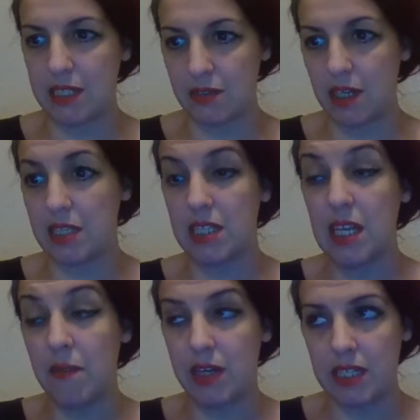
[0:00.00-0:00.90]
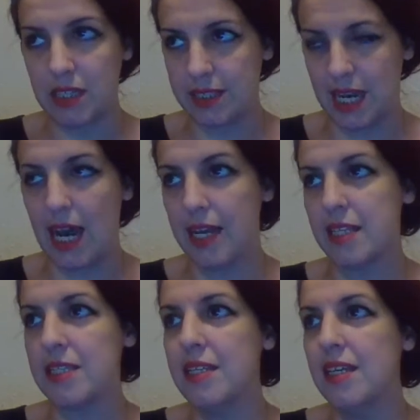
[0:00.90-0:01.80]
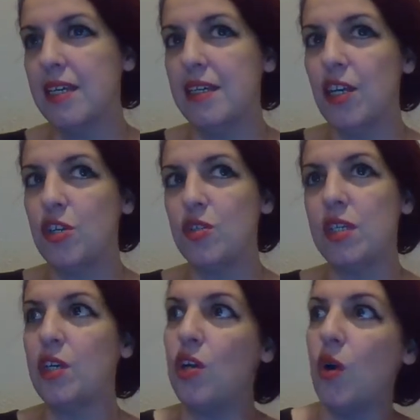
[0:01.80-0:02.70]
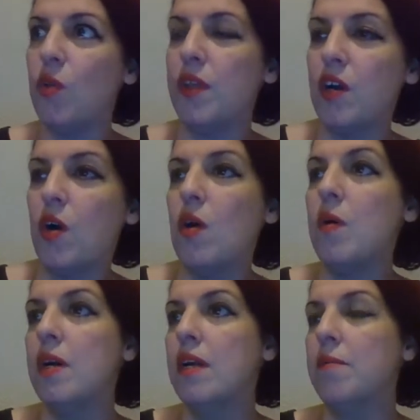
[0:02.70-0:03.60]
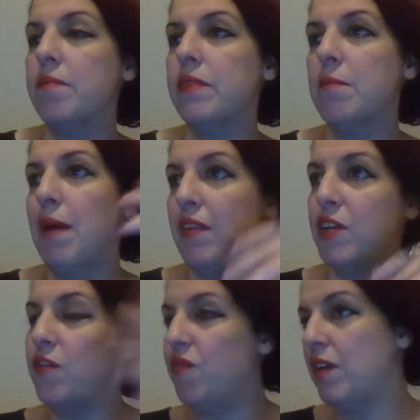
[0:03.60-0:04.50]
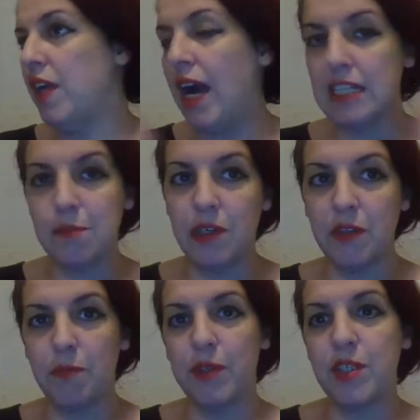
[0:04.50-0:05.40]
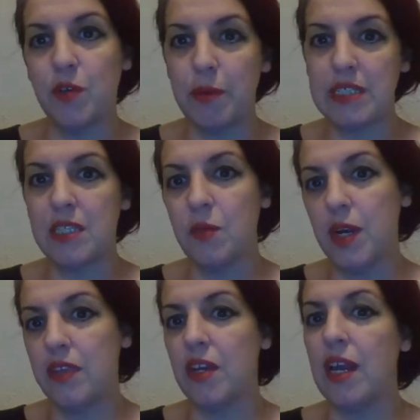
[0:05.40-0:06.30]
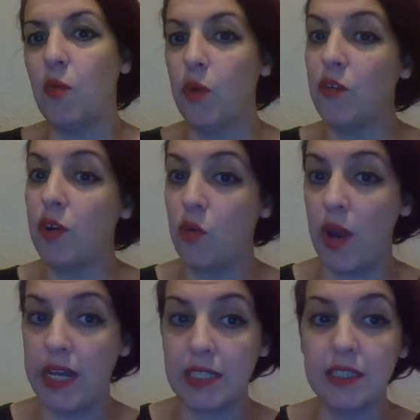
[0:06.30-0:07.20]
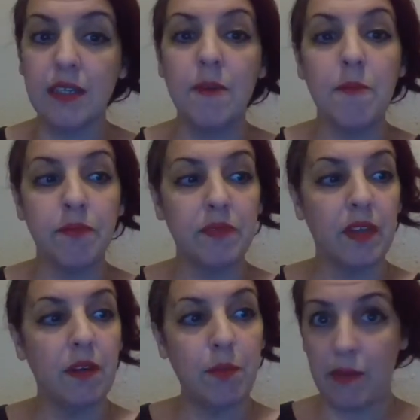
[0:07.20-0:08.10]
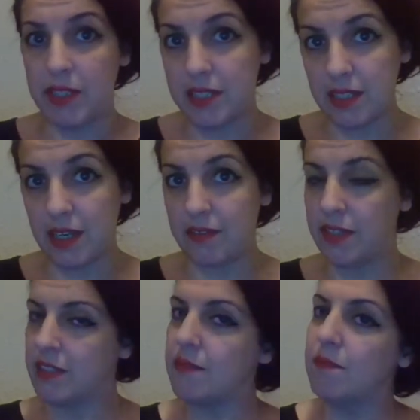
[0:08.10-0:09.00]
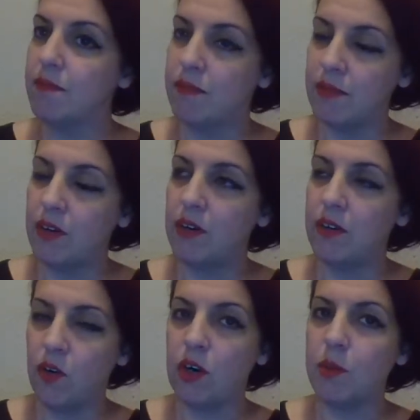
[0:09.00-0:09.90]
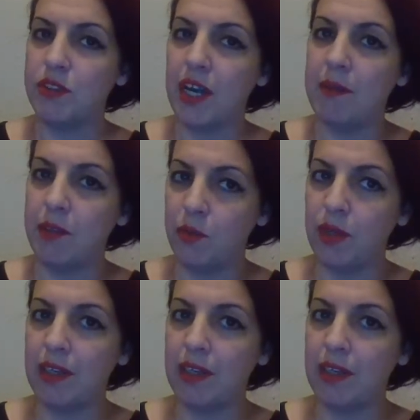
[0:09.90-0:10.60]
a celebrity dies, usually, they go, the mother, the father, the husband of the person who passed away, they're like, we request privacy at this horrible time that